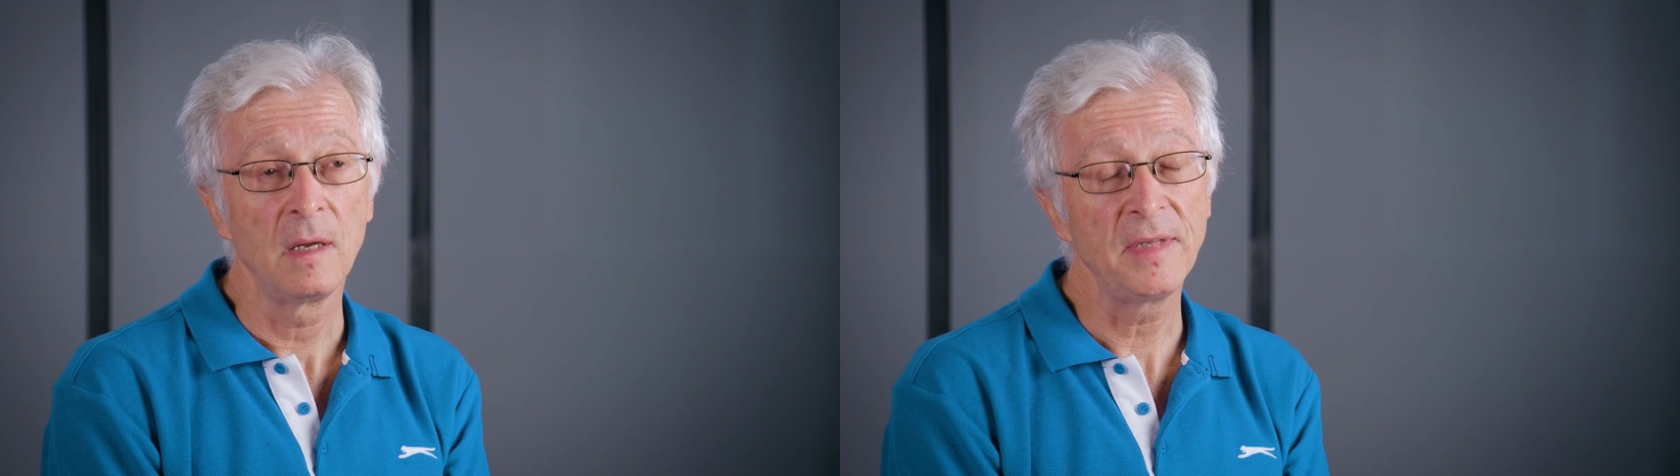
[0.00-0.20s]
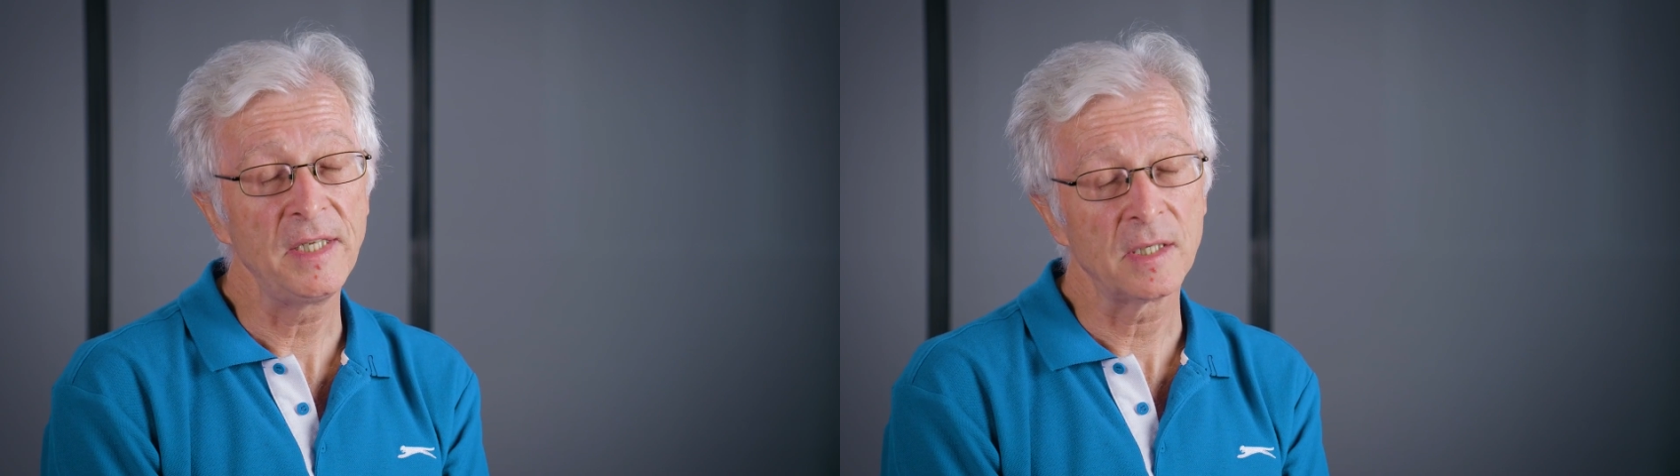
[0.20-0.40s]

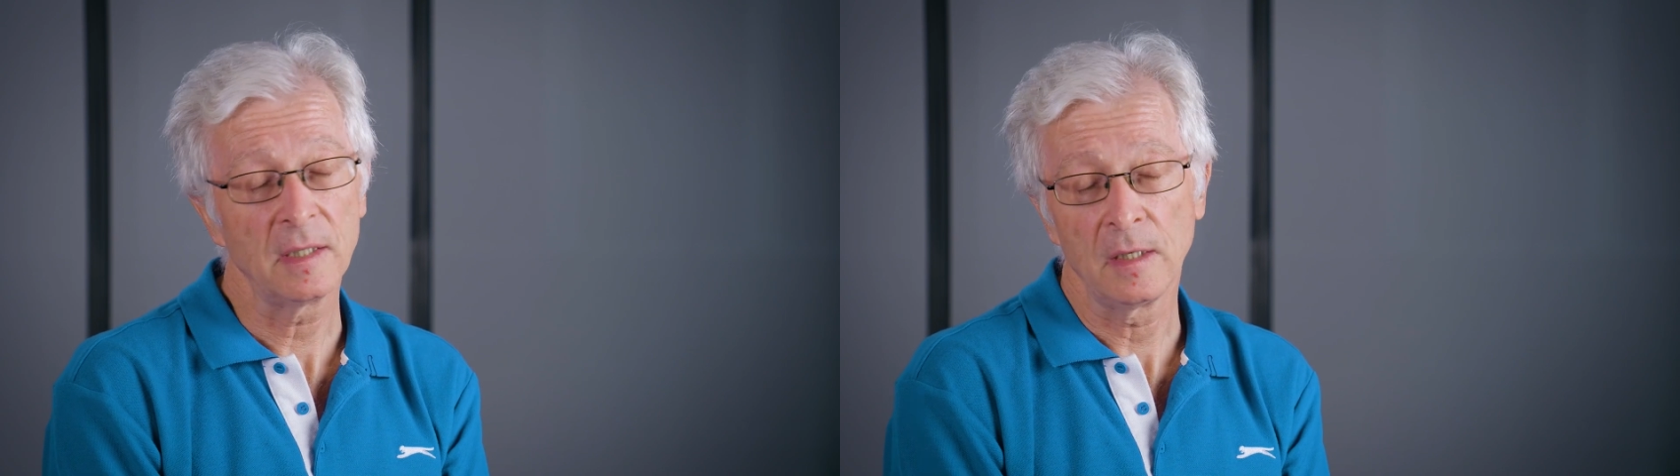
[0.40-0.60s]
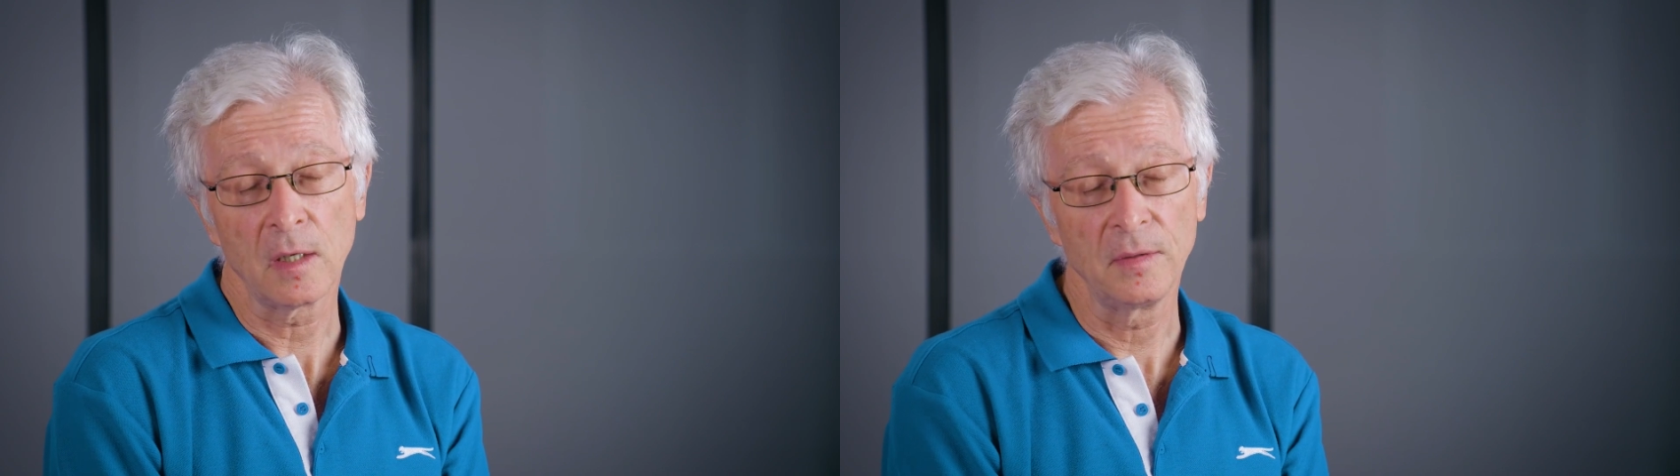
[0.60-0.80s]
These
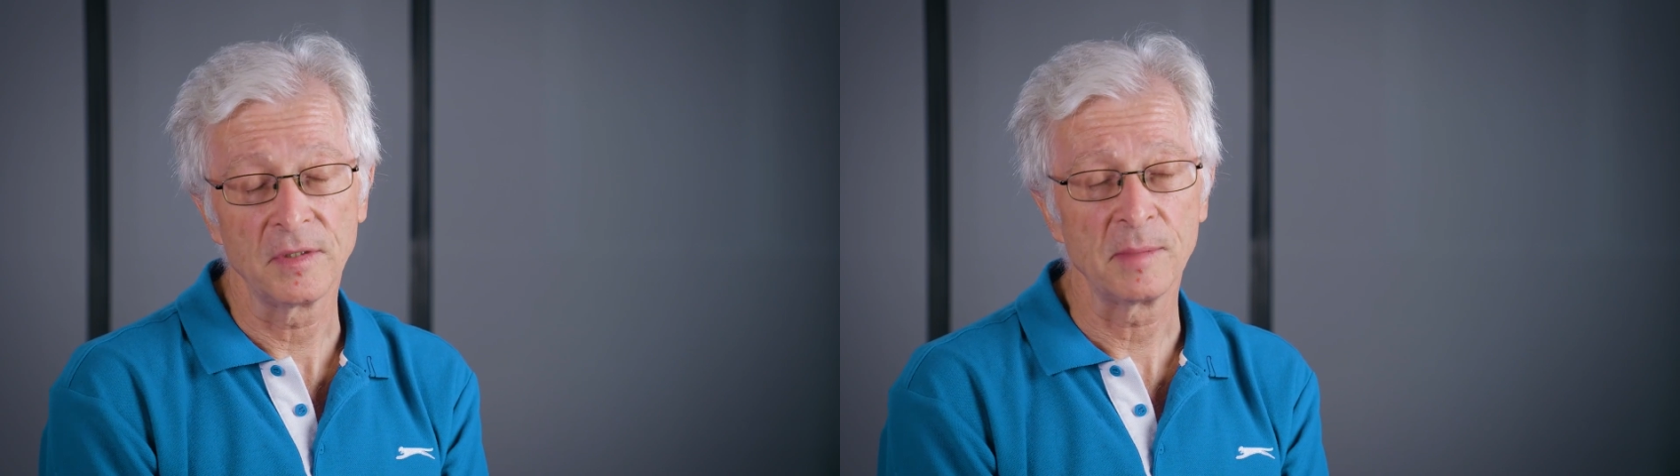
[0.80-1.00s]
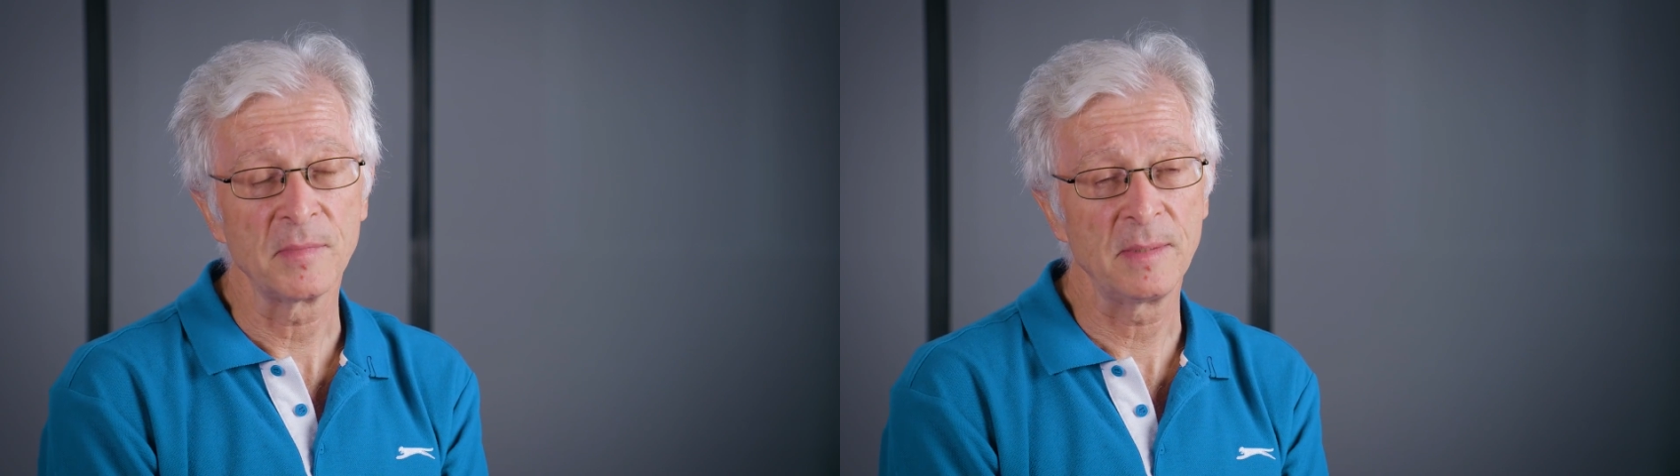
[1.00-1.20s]
include
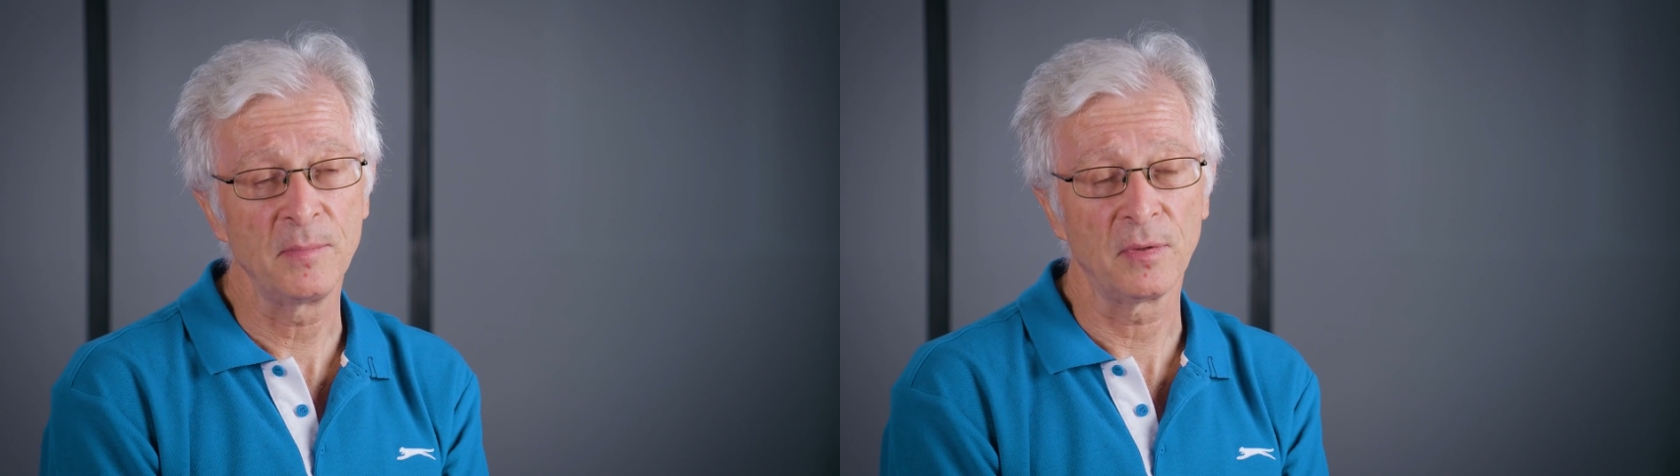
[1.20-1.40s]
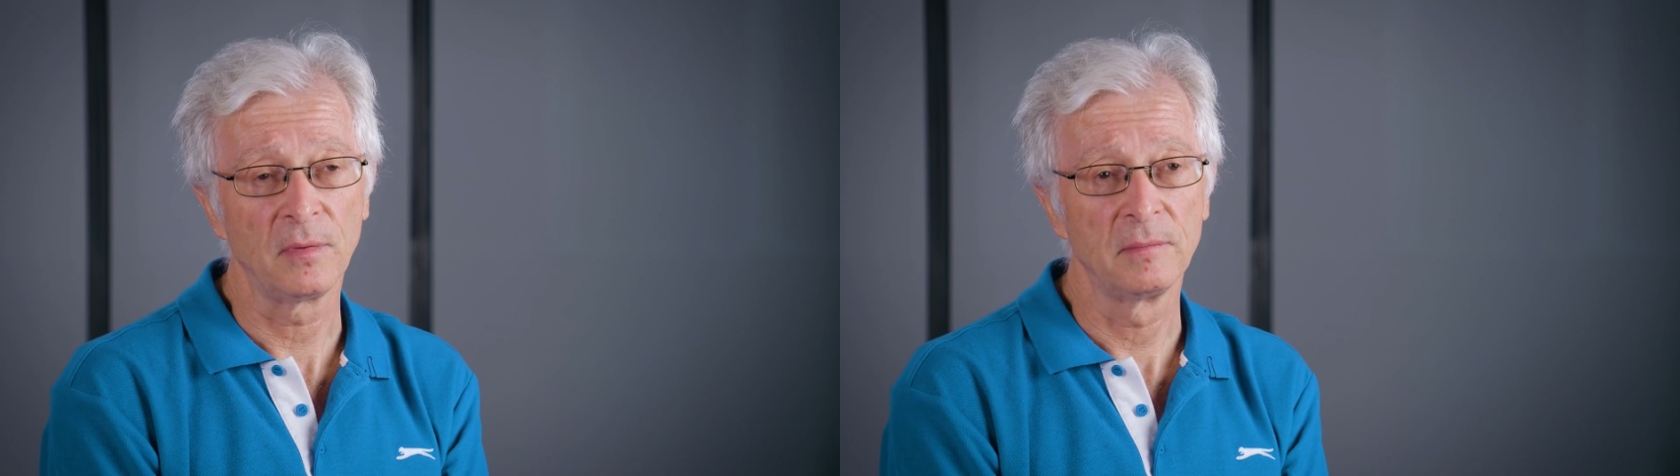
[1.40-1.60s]
some
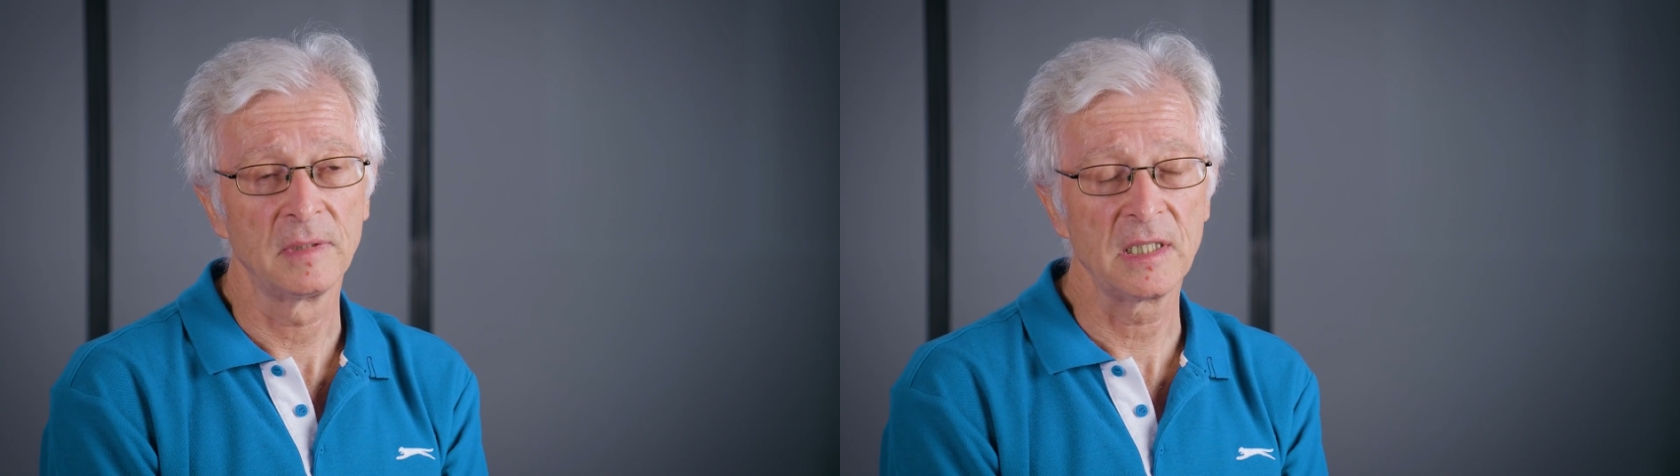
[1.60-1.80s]
simple